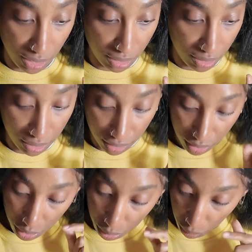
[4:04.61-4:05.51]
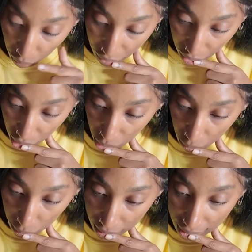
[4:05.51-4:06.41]
I just had to
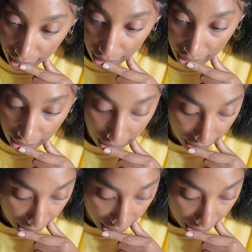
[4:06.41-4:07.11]
remake my price list.